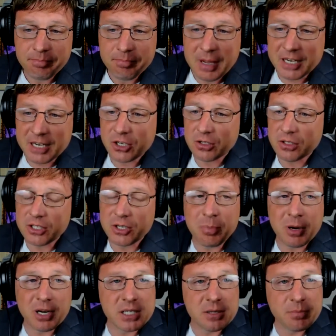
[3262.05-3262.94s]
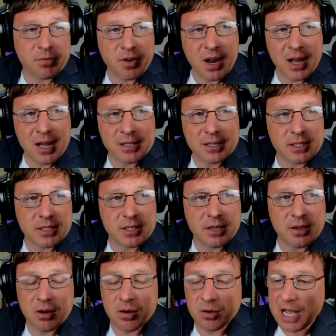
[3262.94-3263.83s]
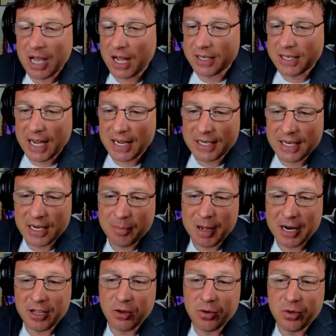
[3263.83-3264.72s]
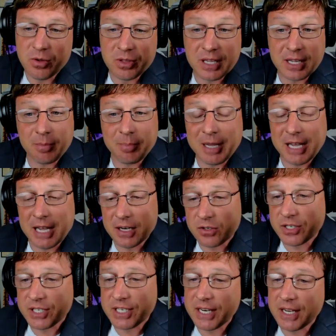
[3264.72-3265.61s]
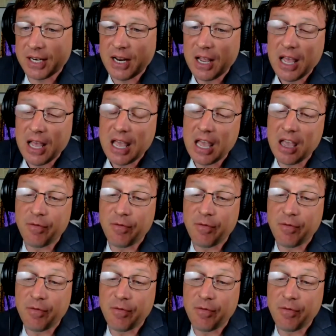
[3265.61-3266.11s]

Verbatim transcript: Make sure that you bring some friends, you know, contact anybody who you think would be interested.